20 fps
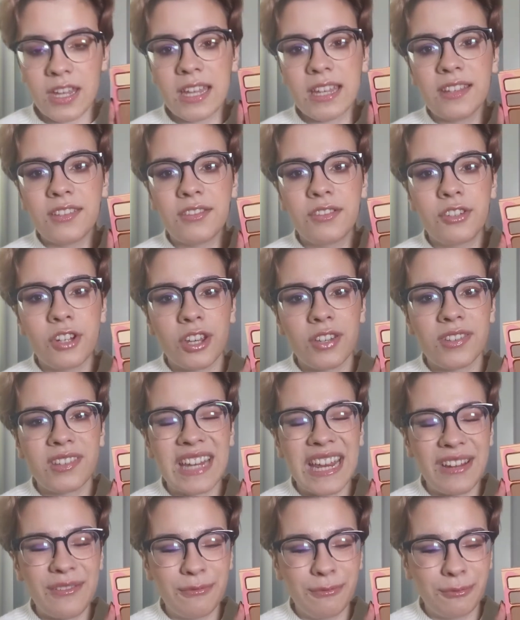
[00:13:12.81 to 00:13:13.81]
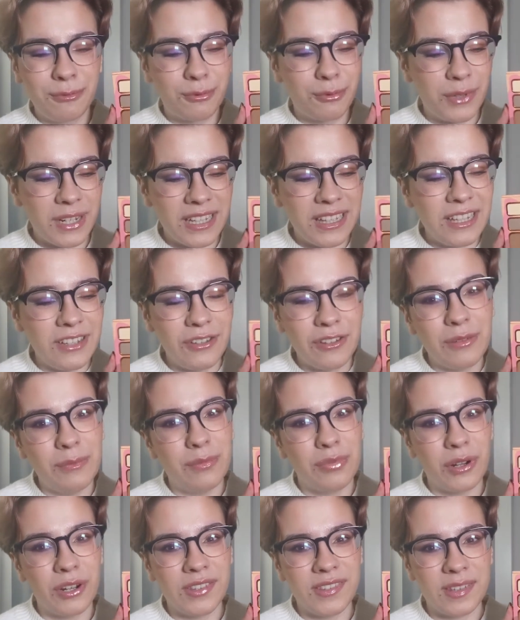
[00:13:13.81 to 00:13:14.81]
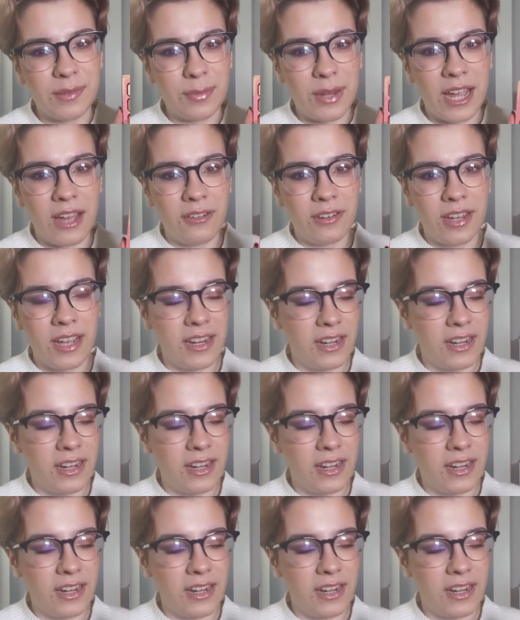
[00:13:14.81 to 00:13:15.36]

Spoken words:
It is just a really good bronzer powder.